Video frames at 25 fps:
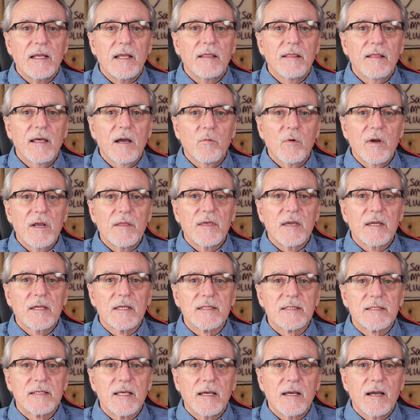That way they
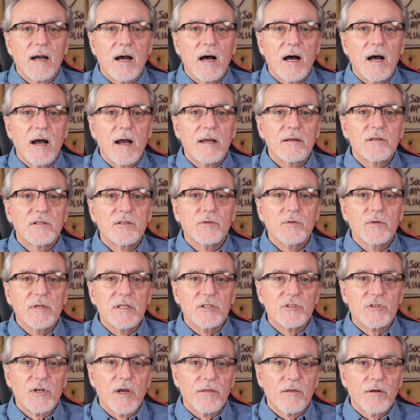can say hi to
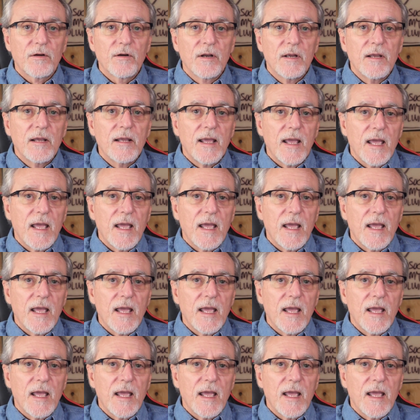each other